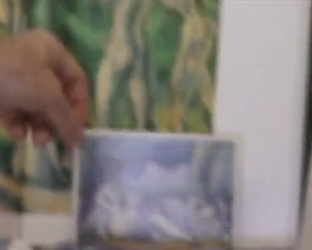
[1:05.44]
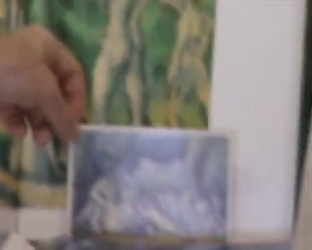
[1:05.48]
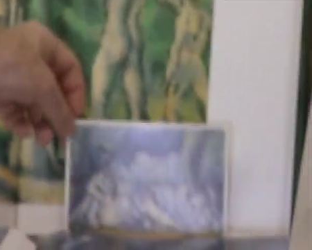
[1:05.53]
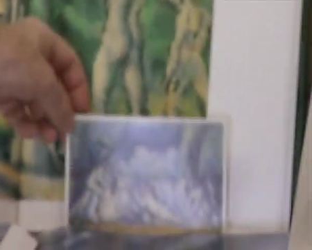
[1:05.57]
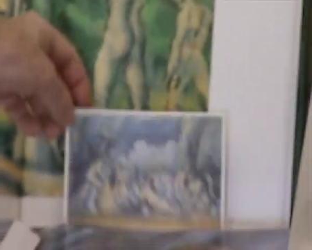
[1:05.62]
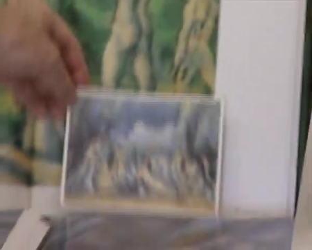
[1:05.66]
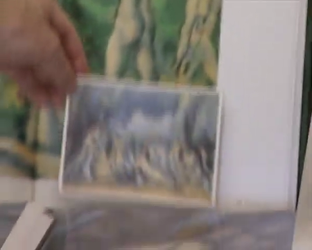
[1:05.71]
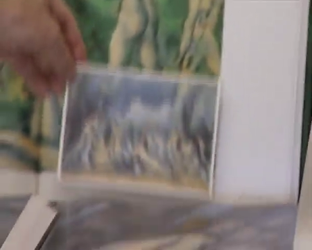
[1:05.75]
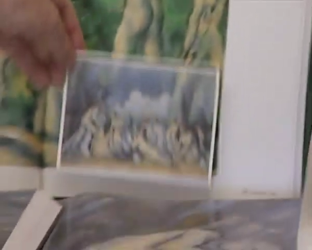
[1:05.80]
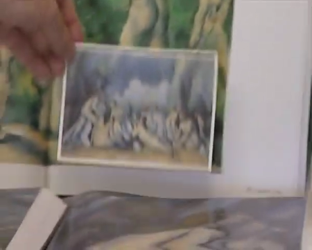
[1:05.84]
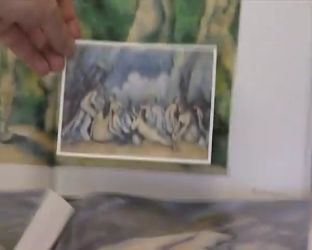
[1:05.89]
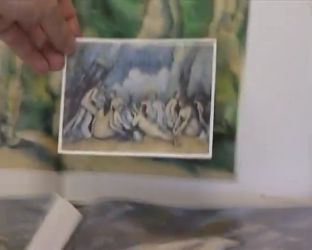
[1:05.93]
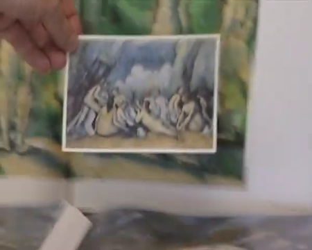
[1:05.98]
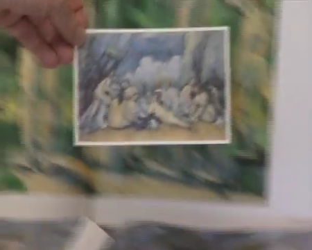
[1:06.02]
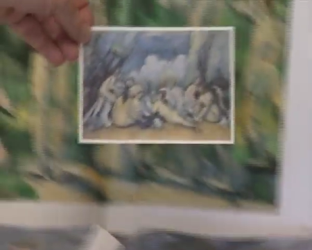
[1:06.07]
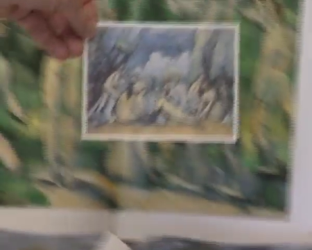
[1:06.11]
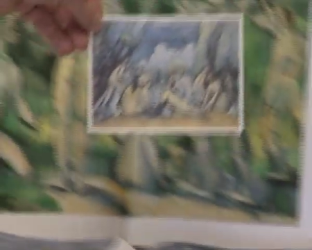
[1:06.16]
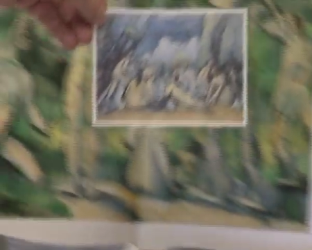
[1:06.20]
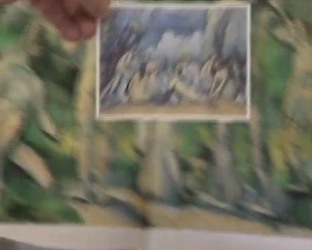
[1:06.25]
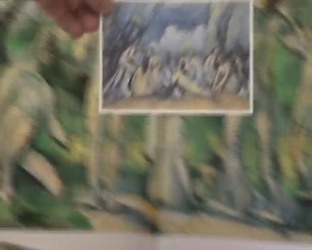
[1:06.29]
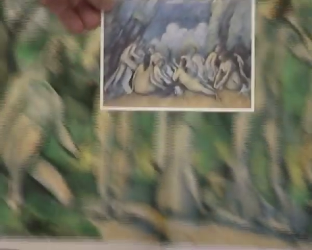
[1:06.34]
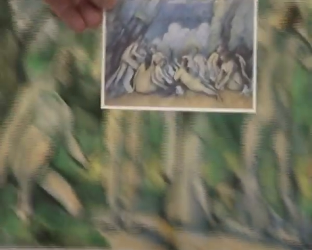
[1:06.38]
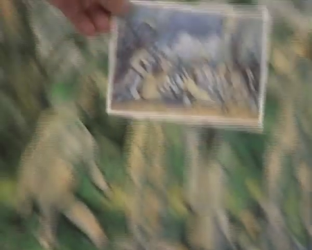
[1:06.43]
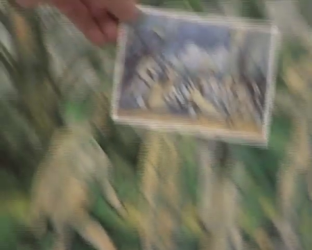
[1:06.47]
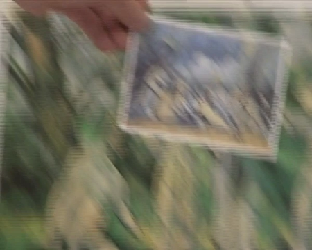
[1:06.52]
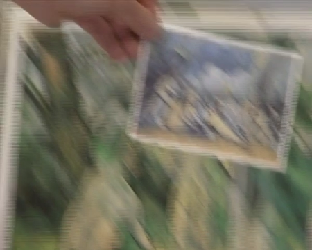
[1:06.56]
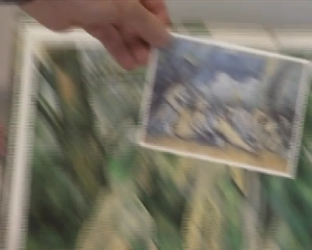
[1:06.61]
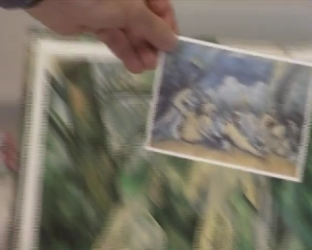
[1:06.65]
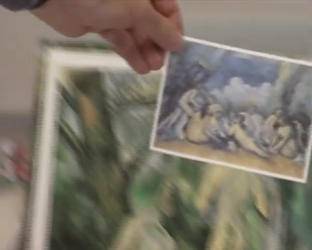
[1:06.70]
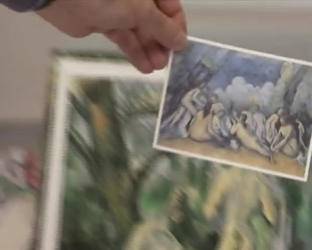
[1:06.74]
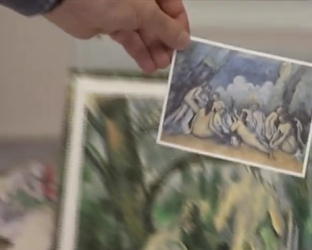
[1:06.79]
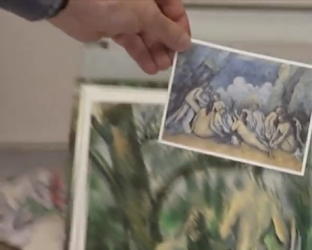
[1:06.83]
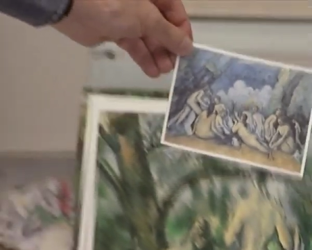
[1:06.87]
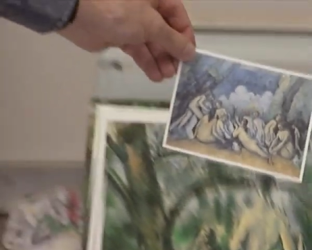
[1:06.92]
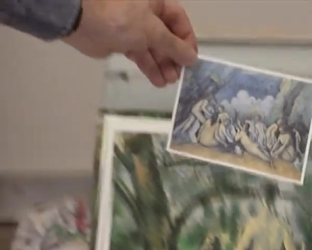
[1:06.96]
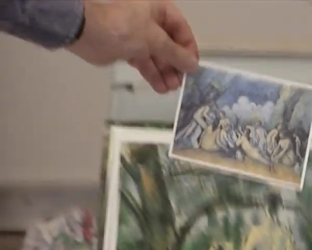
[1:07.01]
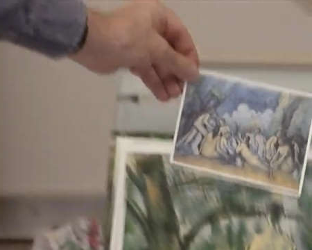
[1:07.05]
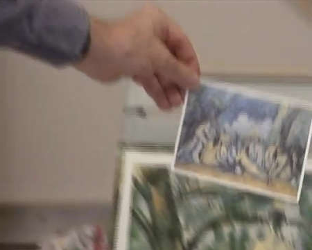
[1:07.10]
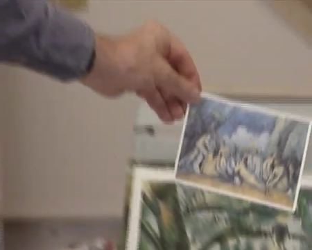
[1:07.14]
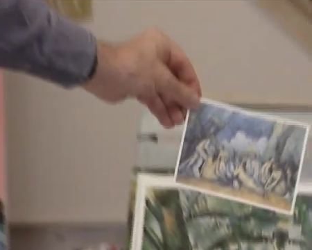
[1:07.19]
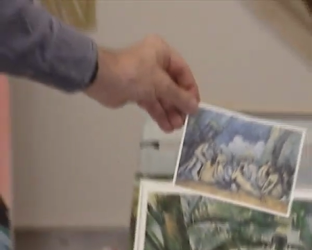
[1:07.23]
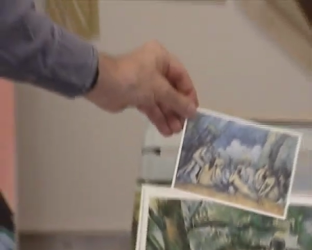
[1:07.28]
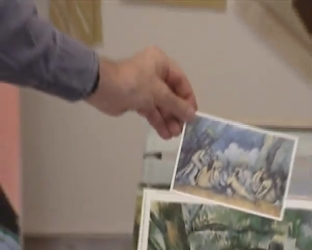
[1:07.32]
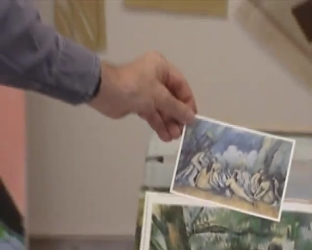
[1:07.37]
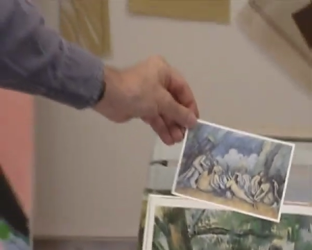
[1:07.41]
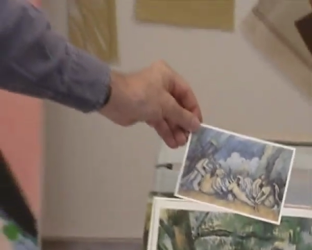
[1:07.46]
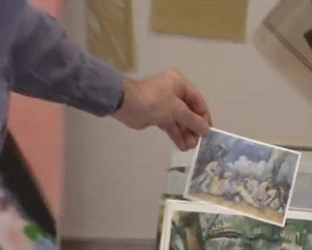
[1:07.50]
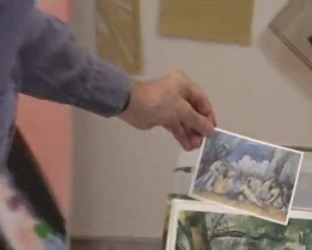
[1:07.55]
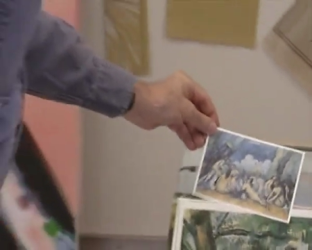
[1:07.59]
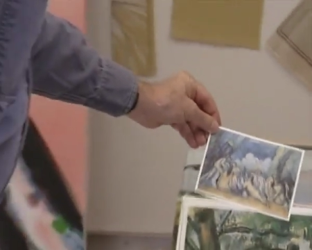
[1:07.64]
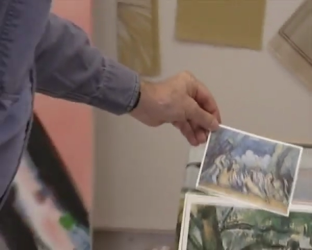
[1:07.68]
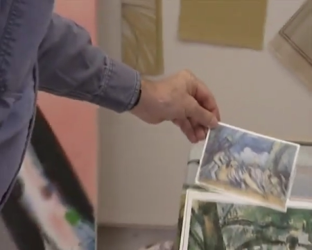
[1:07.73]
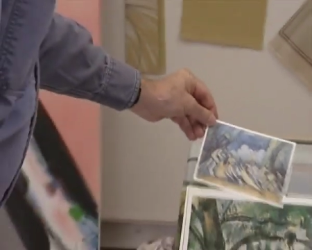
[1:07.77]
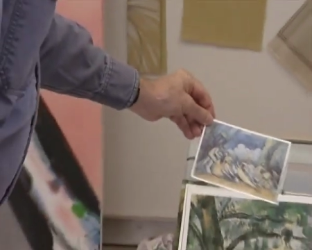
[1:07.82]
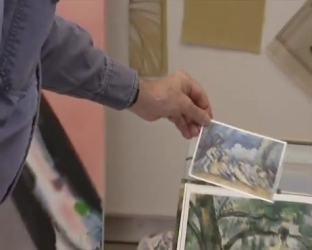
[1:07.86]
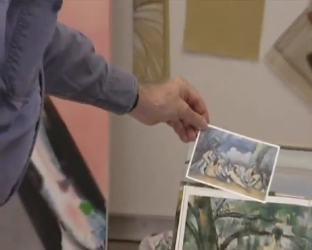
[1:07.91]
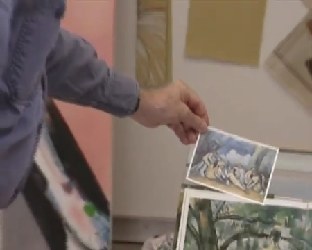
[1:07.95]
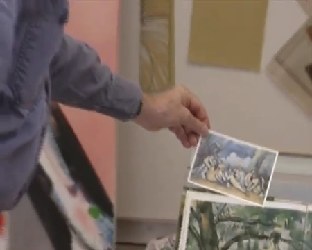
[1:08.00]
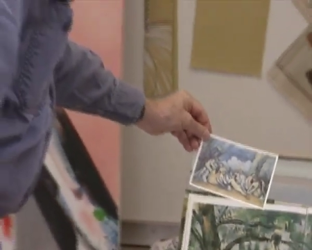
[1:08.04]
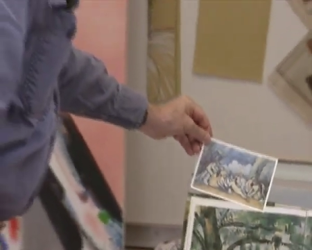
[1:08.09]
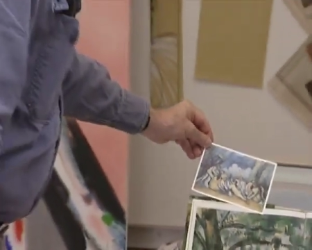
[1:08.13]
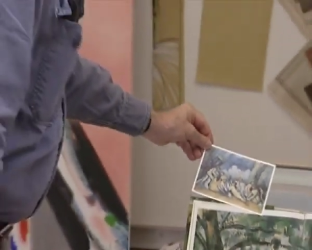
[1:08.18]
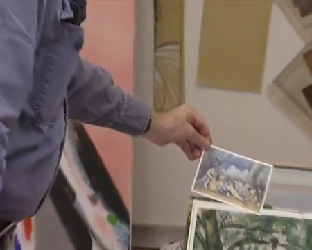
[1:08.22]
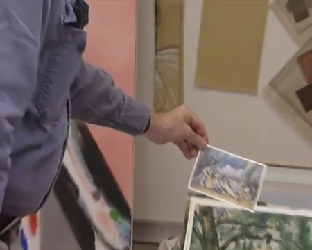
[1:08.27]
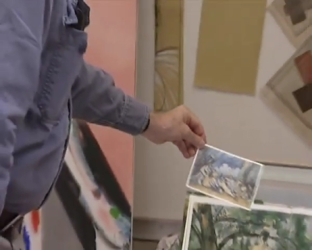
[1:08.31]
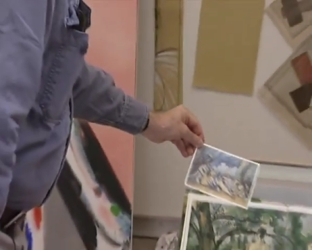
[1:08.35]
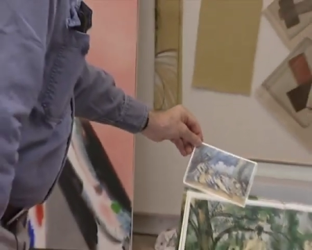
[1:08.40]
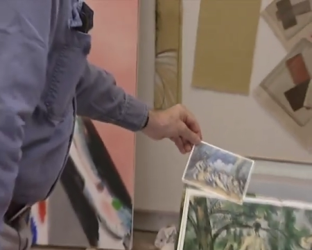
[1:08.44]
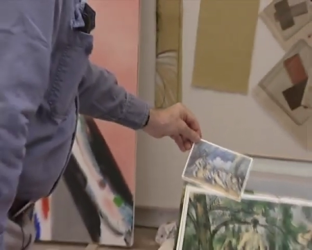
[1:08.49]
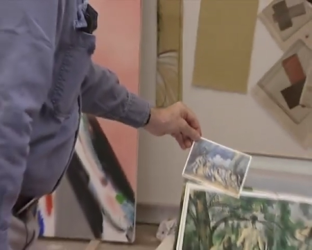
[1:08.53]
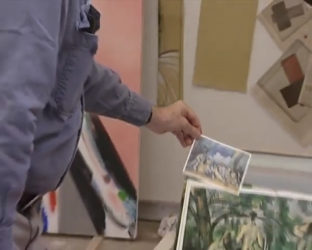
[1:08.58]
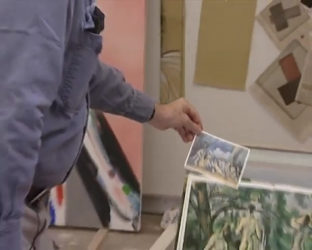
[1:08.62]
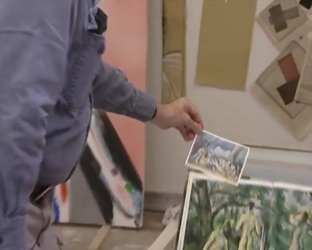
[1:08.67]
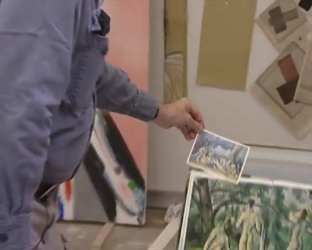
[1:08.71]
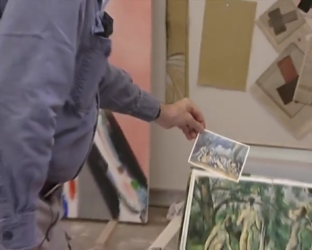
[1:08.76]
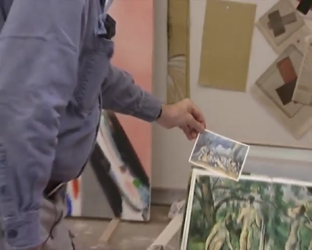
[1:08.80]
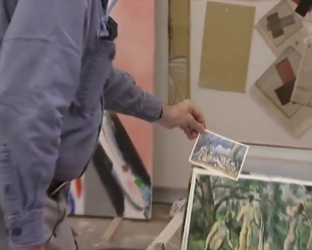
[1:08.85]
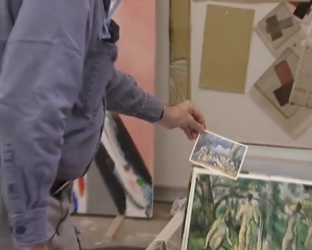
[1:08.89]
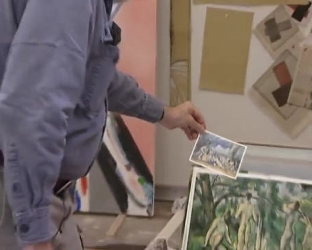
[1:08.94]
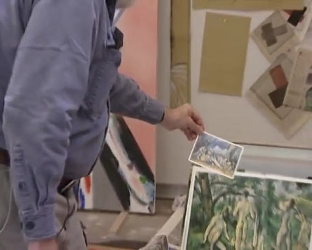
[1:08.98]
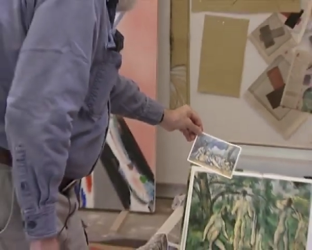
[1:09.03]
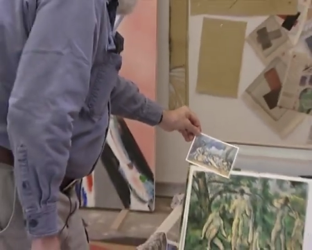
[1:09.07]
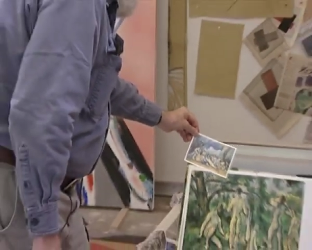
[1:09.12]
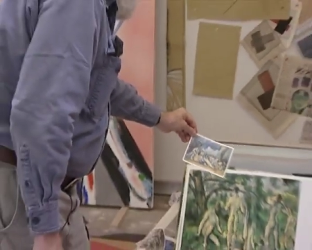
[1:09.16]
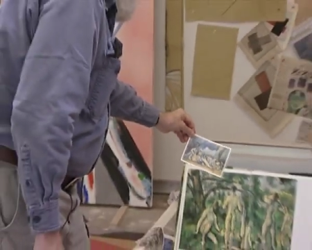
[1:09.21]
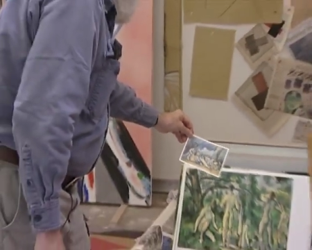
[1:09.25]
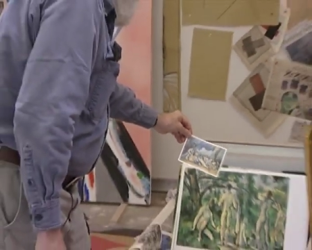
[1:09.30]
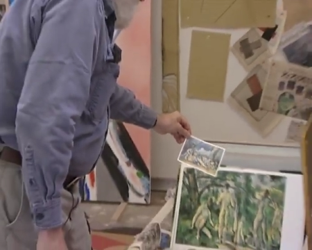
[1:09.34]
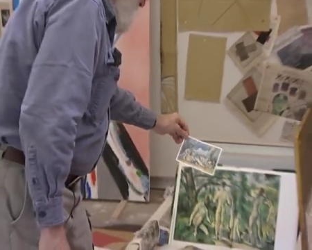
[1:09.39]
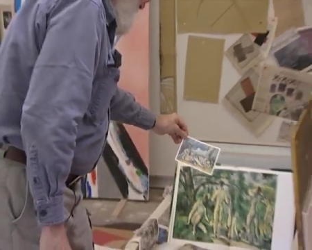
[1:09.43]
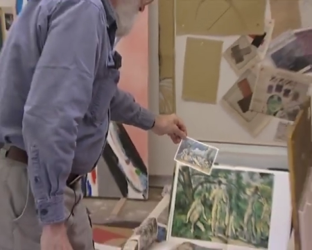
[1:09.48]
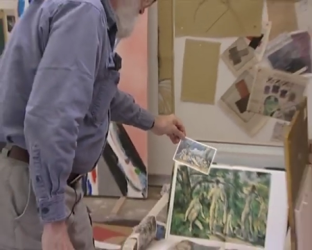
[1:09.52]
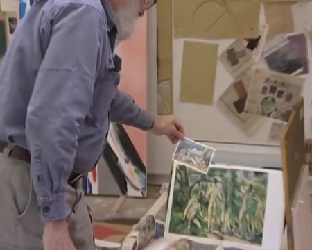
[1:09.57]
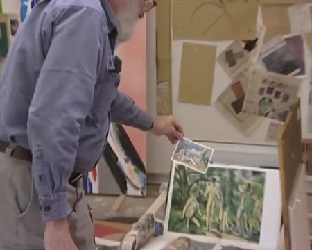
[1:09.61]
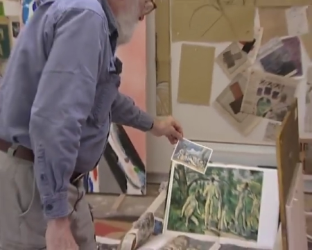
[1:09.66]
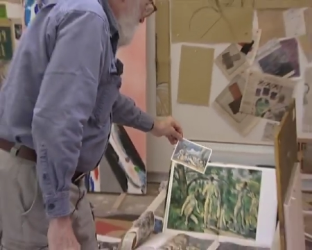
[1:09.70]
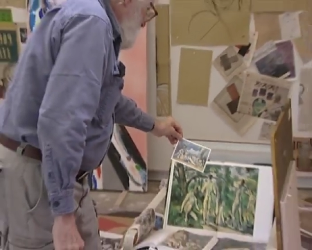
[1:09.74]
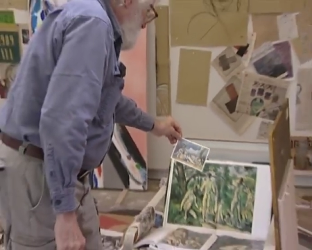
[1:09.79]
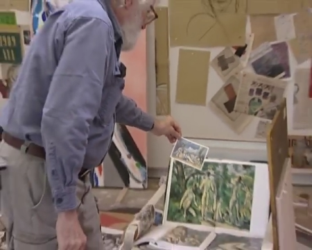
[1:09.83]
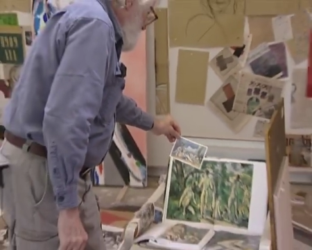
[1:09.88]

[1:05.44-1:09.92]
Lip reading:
No face is visible, so there are no lips to read.